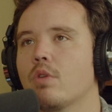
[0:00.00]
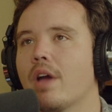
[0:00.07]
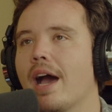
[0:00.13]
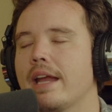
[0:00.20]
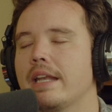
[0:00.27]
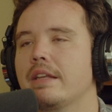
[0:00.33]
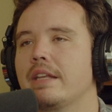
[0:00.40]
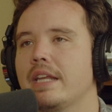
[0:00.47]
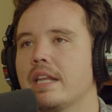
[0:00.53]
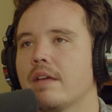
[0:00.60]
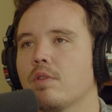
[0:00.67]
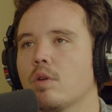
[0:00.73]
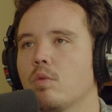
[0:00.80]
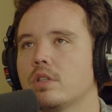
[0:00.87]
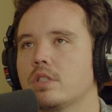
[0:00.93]
kind of need
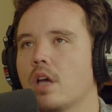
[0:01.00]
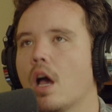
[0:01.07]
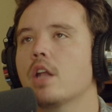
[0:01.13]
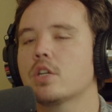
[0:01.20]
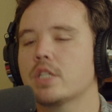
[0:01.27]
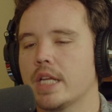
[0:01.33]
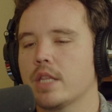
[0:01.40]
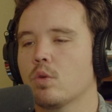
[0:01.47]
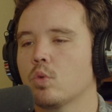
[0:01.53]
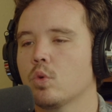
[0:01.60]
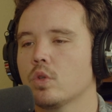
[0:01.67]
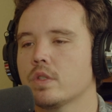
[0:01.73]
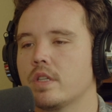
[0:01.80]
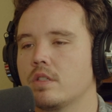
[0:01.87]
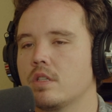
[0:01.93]
everyone to understand the
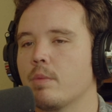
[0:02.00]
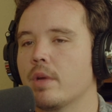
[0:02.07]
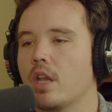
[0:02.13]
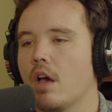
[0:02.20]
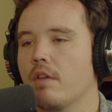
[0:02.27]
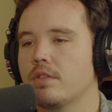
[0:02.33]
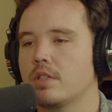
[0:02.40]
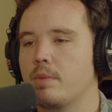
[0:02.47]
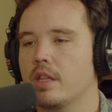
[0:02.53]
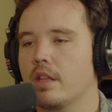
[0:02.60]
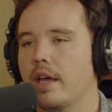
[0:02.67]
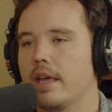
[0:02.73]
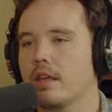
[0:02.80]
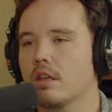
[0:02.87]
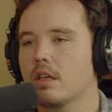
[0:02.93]
rule system enough to be
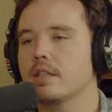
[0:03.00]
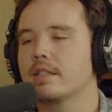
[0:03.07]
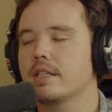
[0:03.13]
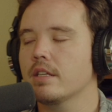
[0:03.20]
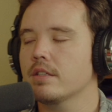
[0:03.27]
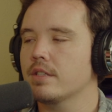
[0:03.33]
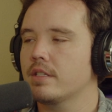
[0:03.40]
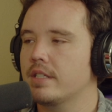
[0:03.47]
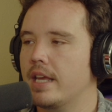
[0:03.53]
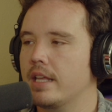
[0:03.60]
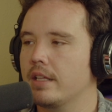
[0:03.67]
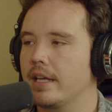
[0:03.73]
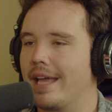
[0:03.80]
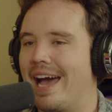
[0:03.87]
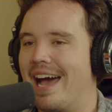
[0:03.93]
like, because it doesn't say
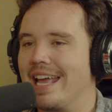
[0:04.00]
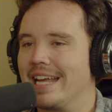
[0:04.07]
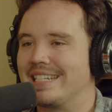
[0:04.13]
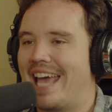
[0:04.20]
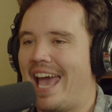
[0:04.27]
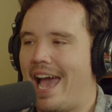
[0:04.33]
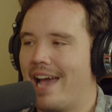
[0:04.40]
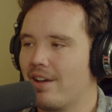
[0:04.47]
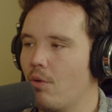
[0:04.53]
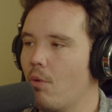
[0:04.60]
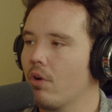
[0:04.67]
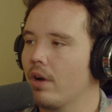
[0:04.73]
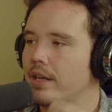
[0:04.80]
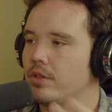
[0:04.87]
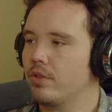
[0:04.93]
like I attack
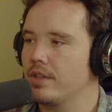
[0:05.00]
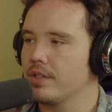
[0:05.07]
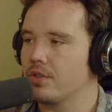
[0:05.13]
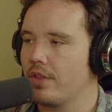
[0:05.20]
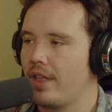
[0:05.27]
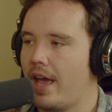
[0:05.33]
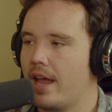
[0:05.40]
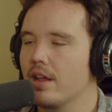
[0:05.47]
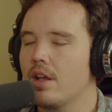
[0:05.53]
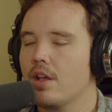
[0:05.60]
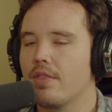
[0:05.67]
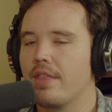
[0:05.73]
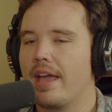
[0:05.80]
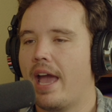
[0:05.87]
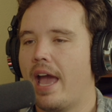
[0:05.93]
or I do this or that.
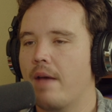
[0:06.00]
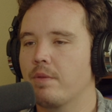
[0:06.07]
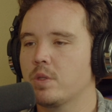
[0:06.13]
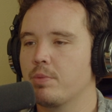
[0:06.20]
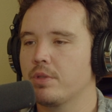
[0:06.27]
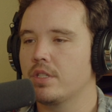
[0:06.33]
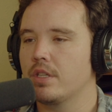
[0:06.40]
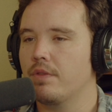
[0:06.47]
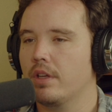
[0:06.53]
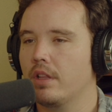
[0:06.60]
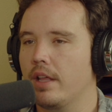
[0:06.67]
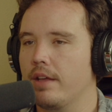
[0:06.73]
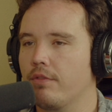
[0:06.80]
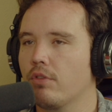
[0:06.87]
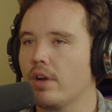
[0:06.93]
They have specific
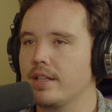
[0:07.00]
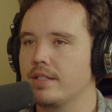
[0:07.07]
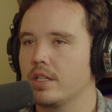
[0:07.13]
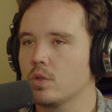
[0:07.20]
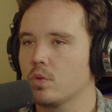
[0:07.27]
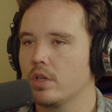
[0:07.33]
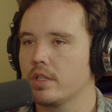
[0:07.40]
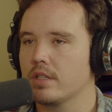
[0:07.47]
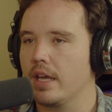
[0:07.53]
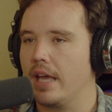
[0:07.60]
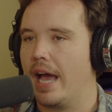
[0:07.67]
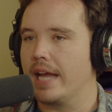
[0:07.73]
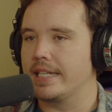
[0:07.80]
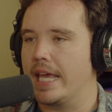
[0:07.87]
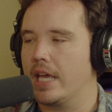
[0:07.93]
like phrasings where it's like
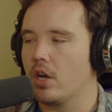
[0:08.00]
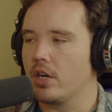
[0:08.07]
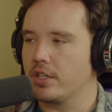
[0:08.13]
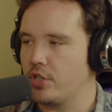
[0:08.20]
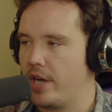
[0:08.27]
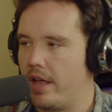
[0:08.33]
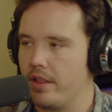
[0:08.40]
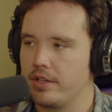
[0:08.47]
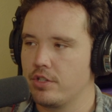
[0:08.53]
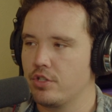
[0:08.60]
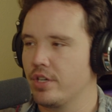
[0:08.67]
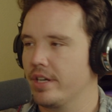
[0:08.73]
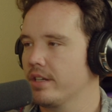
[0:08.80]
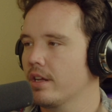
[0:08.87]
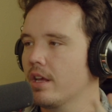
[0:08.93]
I take on a challenge
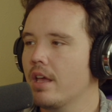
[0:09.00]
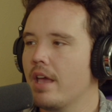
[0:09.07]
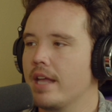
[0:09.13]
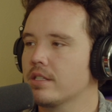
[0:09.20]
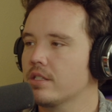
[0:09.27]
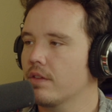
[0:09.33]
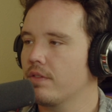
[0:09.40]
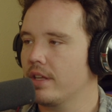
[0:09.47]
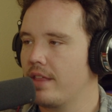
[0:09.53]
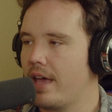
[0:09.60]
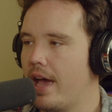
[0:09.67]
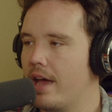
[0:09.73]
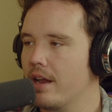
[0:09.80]
and stuff like that.